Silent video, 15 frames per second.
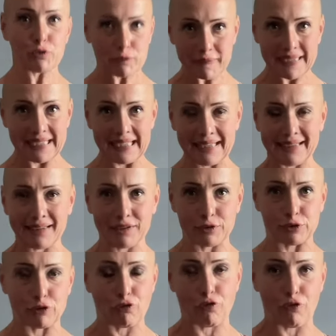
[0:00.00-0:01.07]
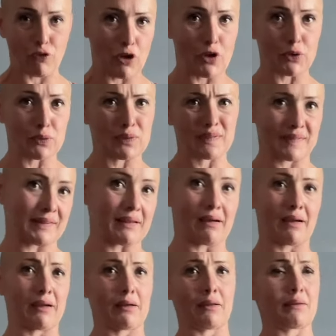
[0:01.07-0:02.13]
relay or flow
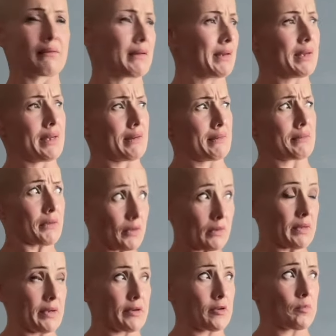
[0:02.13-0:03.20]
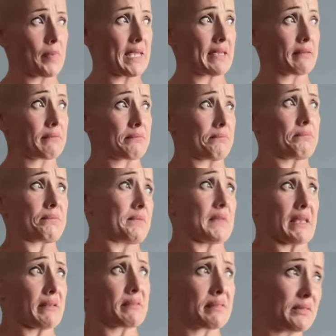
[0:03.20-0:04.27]
style hula hooping,
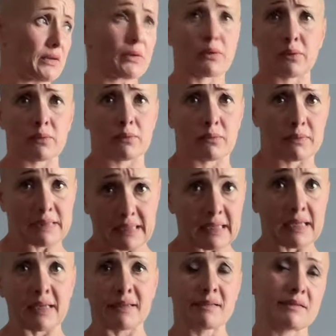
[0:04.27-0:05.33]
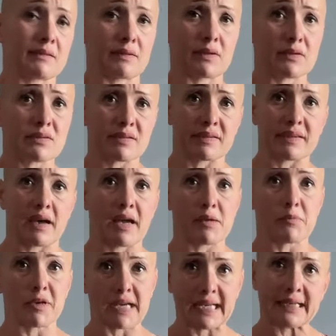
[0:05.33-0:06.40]
there's no need to use a
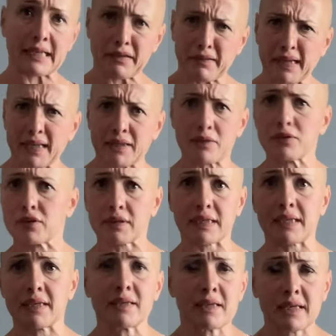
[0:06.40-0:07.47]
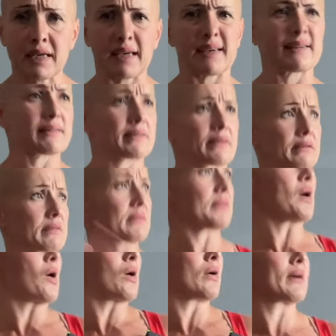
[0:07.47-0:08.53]
timer anyway. Usually it's a
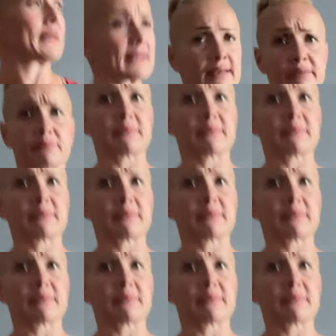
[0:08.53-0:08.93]
song that